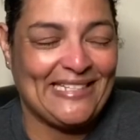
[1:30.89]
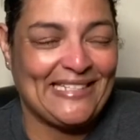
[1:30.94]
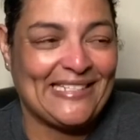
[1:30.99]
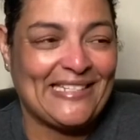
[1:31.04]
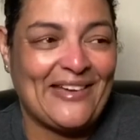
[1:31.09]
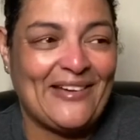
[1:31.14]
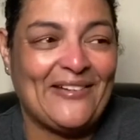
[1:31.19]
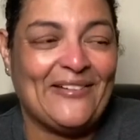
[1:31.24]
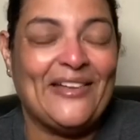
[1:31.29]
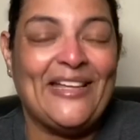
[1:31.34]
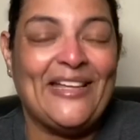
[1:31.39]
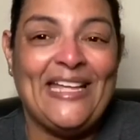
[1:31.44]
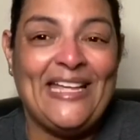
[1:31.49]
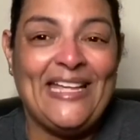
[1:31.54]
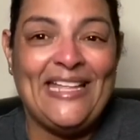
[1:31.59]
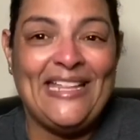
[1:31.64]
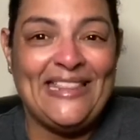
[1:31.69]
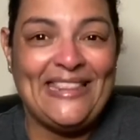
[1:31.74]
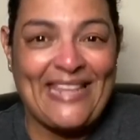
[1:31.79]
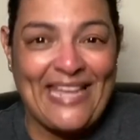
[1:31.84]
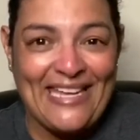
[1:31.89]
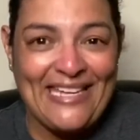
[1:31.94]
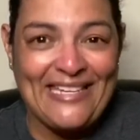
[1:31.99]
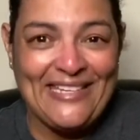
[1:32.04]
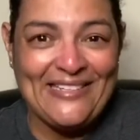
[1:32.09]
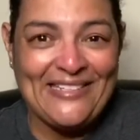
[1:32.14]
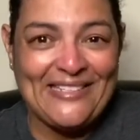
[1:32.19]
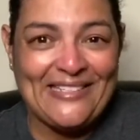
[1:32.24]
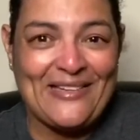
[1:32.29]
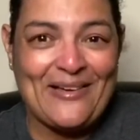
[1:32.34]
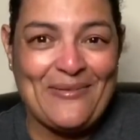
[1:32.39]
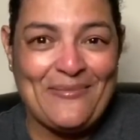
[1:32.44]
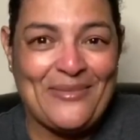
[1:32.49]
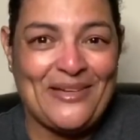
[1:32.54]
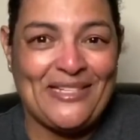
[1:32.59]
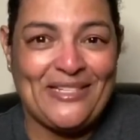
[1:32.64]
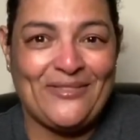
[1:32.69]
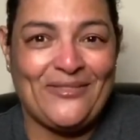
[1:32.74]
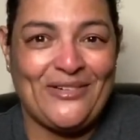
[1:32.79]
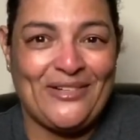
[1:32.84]
So thank you so
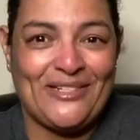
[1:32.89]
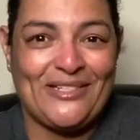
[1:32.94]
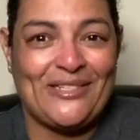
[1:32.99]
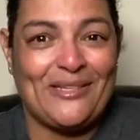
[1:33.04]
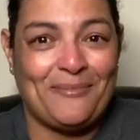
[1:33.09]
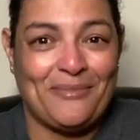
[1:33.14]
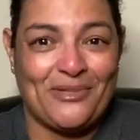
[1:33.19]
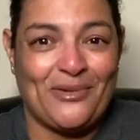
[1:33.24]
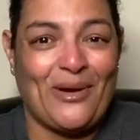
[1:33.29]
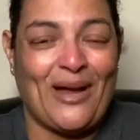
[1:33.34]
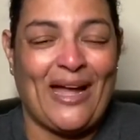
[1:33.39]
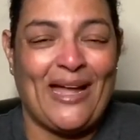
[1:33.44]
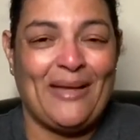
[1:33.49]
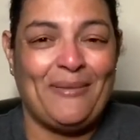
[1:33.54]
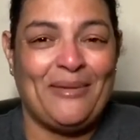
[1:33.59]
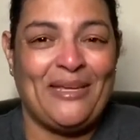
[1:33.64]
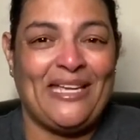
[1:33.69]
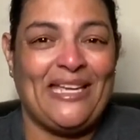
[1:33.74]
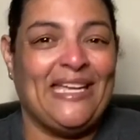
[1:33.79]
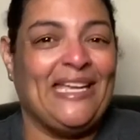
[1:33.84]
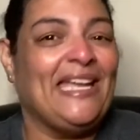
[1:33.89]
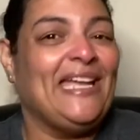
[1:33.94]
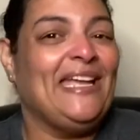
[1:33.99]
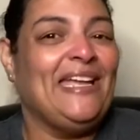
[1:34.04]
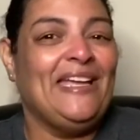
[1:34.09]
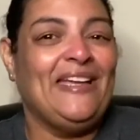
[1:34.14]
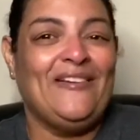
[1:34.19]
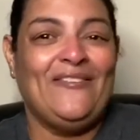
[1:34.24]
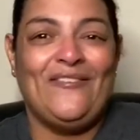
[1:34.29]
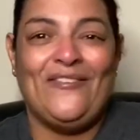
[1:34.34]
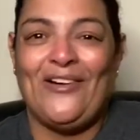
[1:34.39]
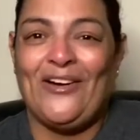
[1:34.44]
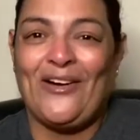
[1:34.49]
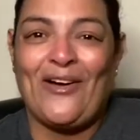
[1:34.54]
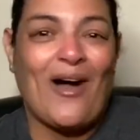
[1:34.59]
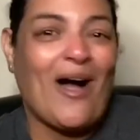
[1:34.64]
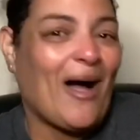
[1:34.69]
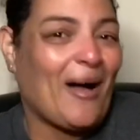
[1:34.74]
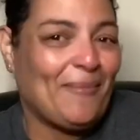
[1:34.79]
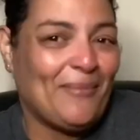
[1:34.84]
much for subscribing, for
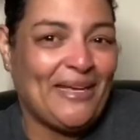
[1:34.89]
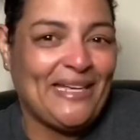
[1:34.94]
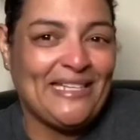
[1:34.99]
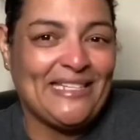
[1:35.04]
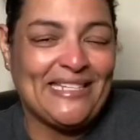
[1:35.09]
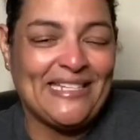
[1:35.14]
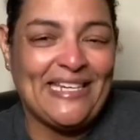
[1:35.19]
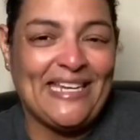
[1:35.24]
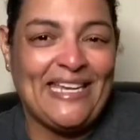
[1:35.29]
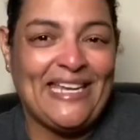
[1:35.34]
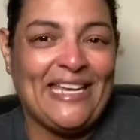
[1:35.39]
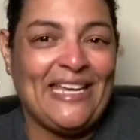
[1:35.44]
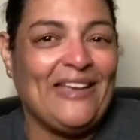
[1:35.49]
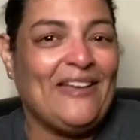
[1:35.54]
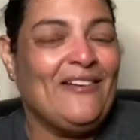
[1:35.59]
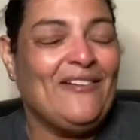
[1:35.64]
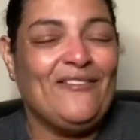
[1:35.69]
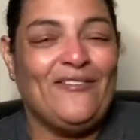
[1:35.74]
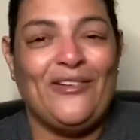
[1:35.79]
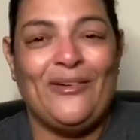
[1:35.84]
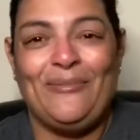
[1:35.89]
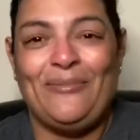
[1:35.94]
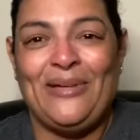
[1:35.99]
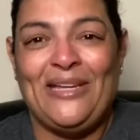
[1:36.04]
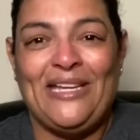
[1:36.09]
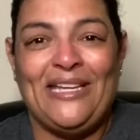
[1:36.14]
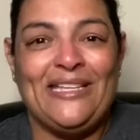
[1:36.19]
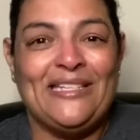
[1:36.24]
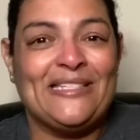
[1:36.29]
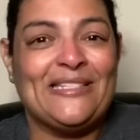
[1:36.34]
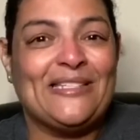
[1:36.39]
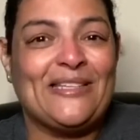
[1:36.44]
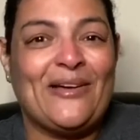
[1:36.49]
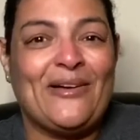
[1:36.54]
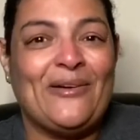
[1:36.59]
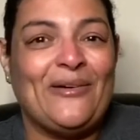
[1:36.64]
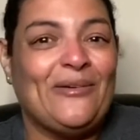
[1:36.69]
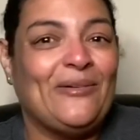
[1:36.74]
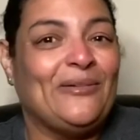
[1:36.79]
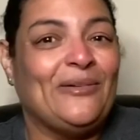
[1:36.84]
commenting, for being
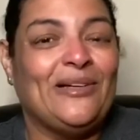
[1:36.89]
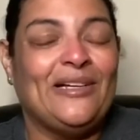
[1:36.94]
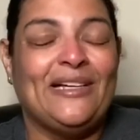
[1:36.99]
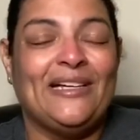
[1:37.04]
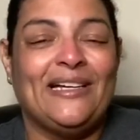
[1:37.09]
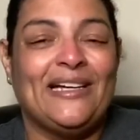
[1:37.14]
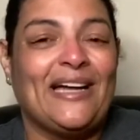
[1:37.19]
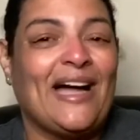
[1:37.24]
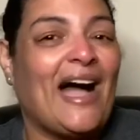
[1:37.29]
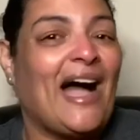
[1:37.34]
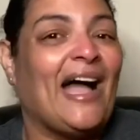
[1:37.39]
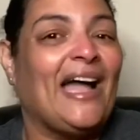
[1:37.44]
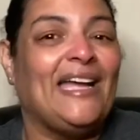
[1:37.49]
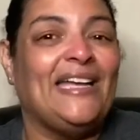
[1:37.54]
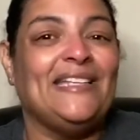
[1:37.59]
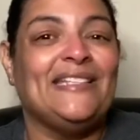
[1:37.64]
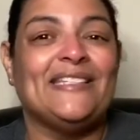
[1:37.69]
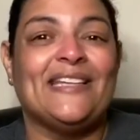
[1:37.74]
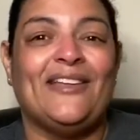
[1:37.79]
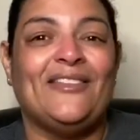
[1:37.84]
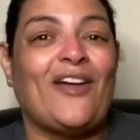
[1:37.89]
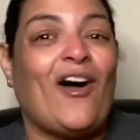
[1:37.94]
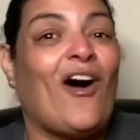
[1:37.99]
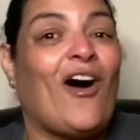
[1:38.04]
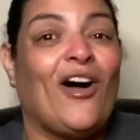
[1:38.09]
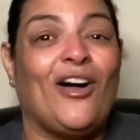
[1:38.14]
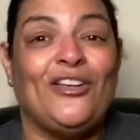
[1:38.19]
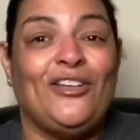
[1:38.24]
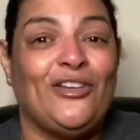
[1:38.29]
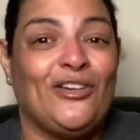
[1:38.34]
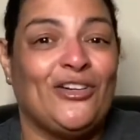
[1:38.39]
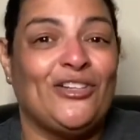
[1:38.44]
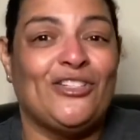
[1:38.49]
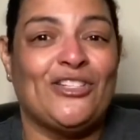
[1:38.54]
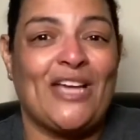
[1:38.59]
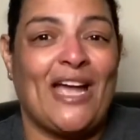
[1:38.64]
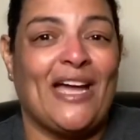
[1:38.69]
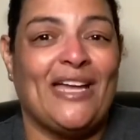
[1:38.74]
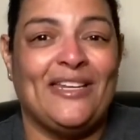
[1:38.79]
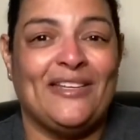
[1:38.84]
so kind on all your
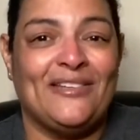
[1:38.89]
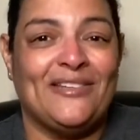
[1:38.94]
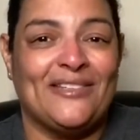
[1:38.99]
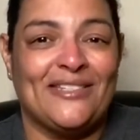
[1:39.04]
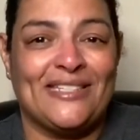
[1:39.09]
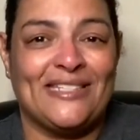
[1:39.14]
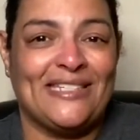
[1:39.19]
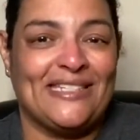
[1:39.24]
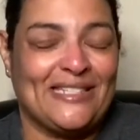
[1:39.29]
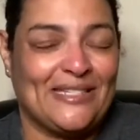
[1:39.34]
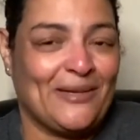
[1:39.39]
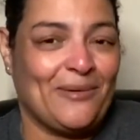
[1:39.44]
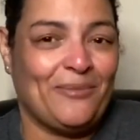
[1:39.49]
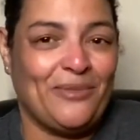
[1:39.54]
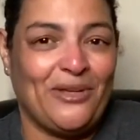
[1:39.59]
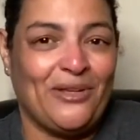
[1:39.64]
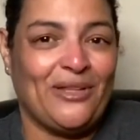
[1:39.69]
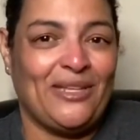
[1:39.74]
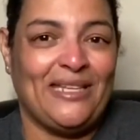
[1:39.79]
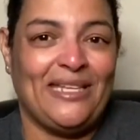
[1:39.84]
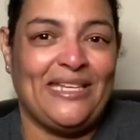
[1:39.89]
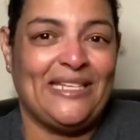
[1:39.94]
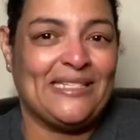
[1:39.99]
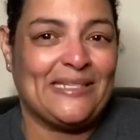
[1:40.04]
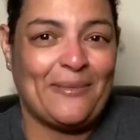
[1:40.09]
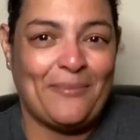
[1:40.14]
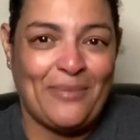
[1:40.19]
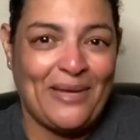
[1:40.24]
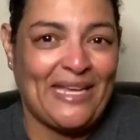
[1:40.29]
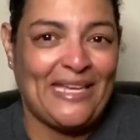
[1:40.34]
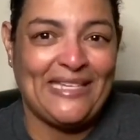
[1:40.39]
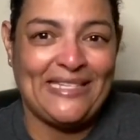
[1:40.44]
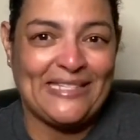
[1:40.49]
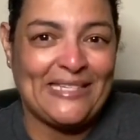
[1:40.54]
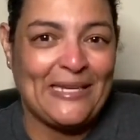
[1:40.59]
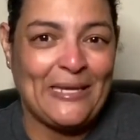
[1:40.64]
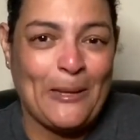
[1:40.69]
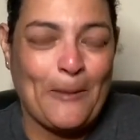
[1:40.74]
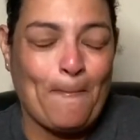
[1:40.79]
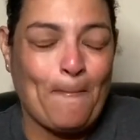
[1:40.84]
channels. This community is
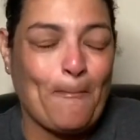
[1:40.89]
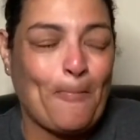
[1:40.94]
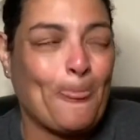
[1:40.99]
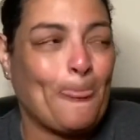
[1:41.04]
amazing.